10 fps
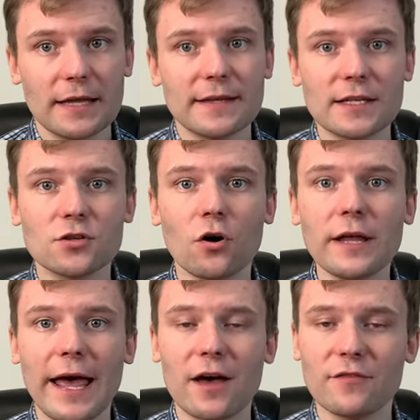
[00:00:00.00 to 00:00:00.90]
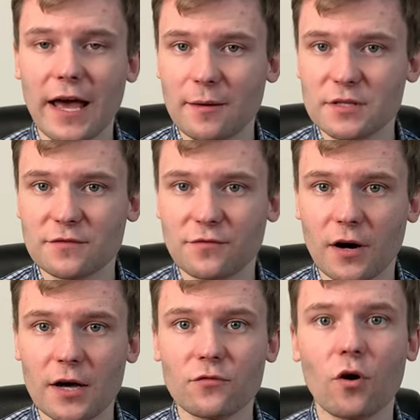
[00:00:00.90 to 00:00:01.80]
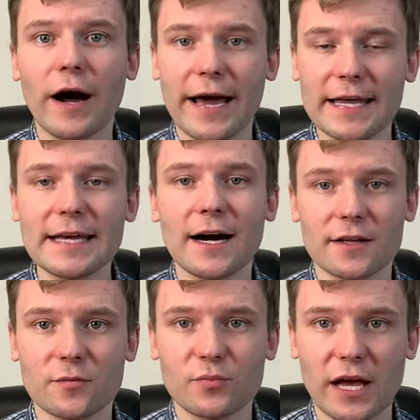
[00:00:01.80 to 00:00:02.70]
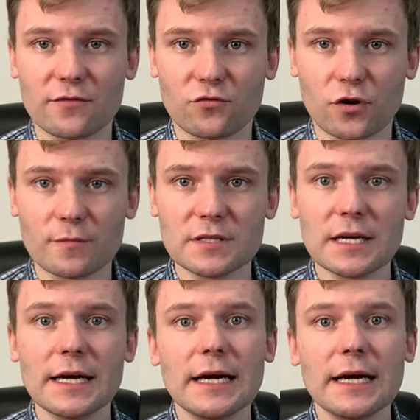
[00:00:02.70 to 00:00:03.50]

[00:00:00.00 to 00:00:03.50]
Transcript: They don't have MT5 or any other platforms.